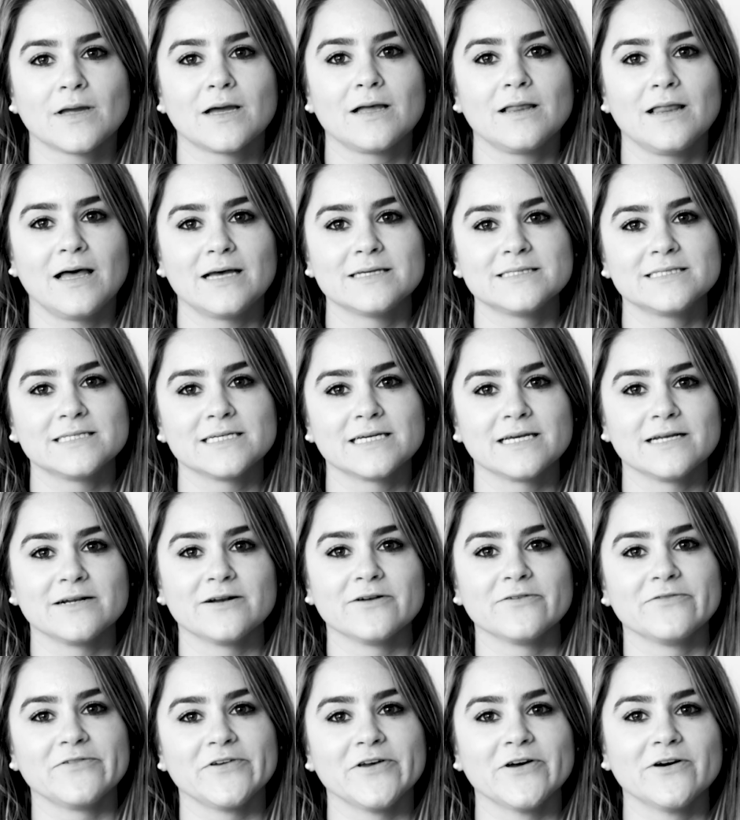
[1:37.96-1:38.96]
Classic
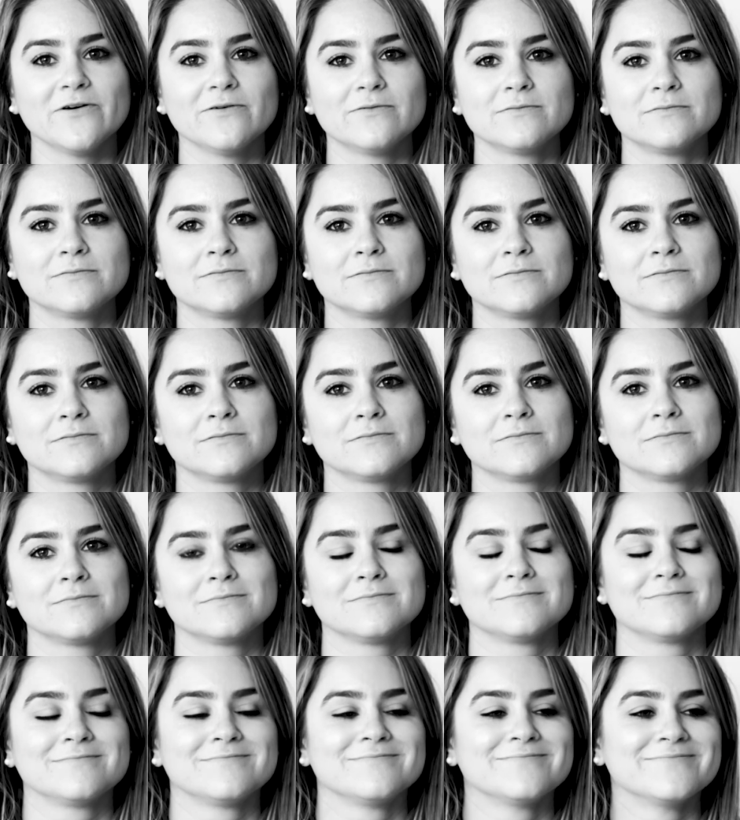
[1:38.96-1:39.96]
interview.
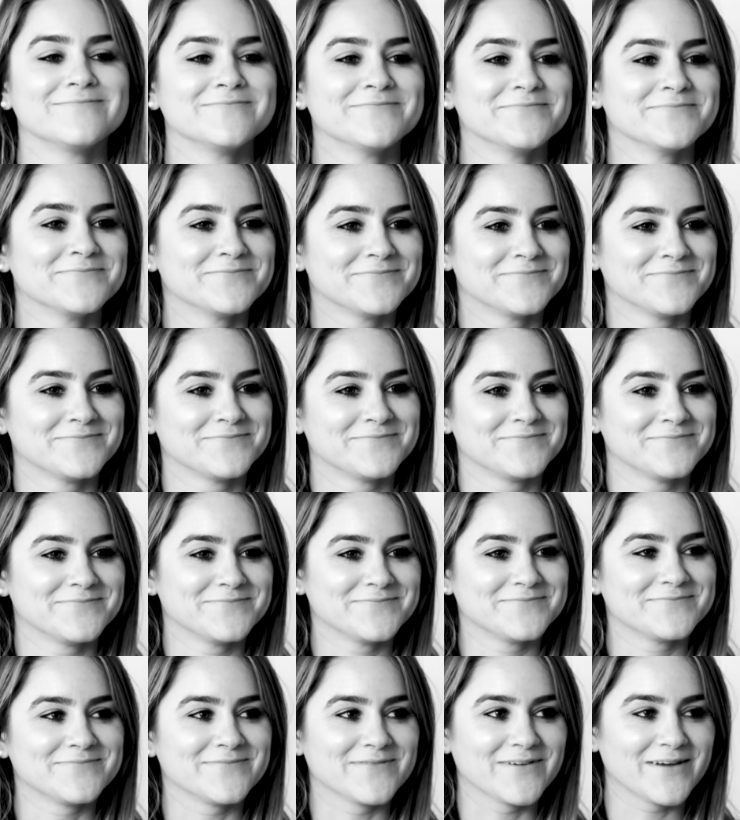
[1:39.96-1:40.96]
Classic
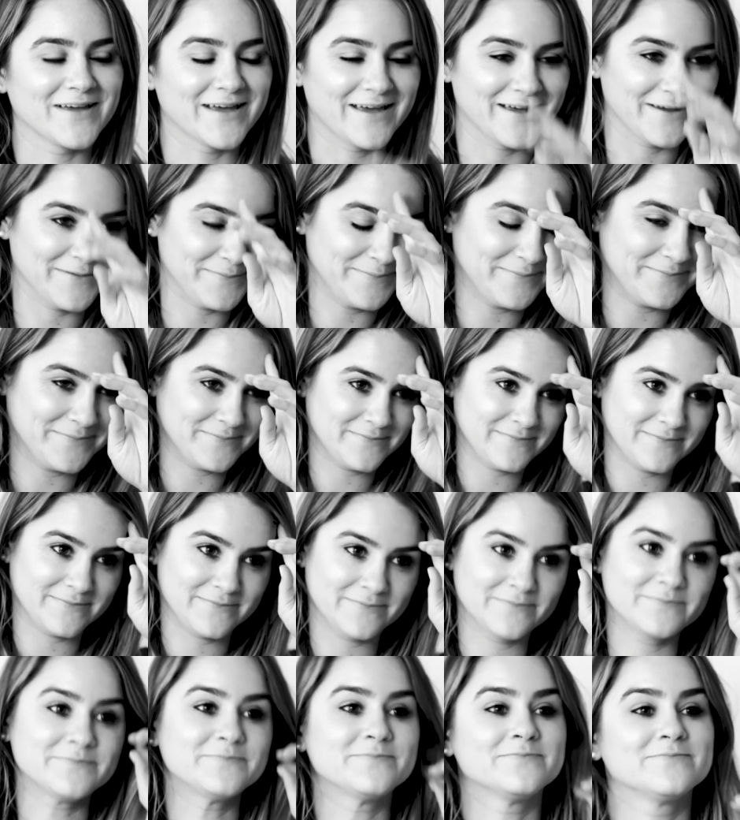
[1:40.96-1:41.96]
techniques. Okay.
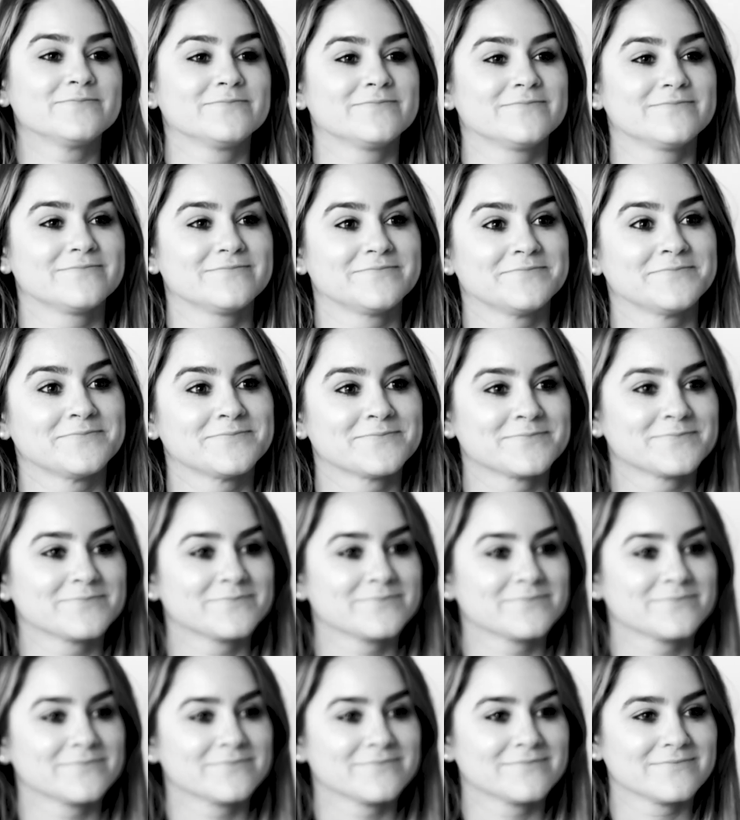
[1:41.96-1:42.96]

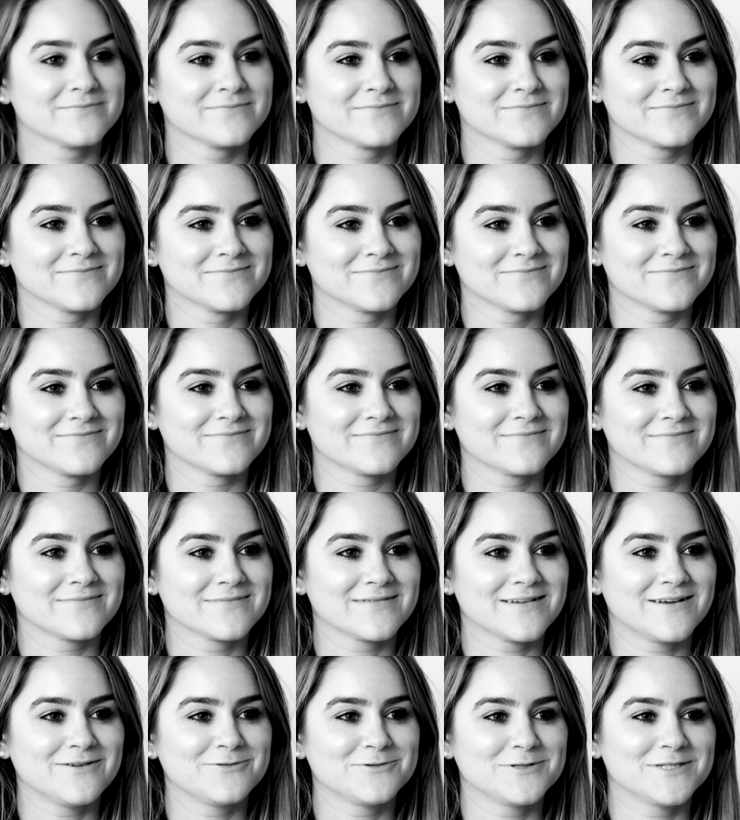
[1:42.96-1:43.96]

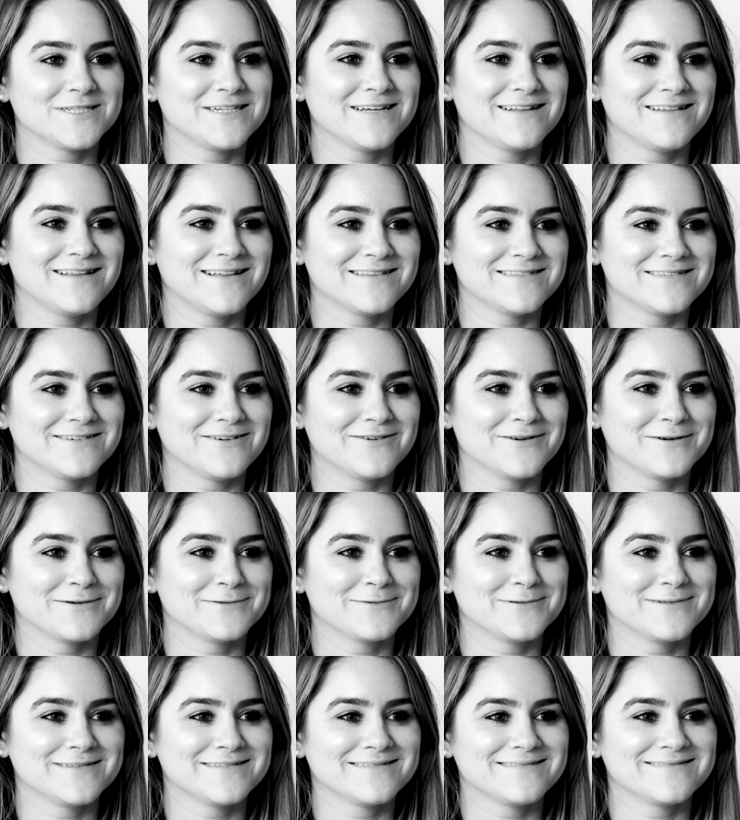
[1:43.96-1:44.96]
Oh shit, that's a hard
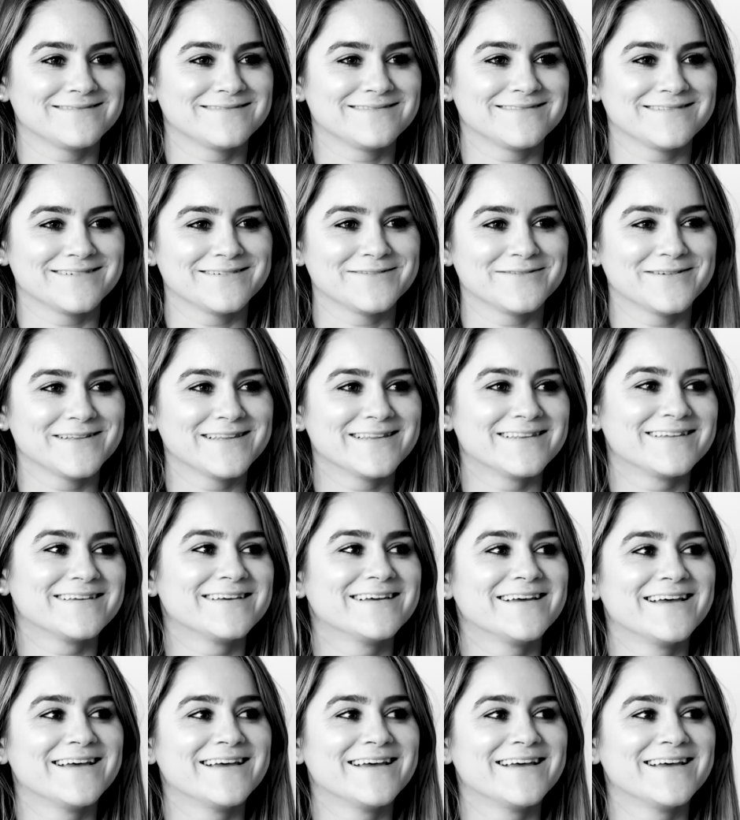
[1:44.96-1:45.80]
question to start with.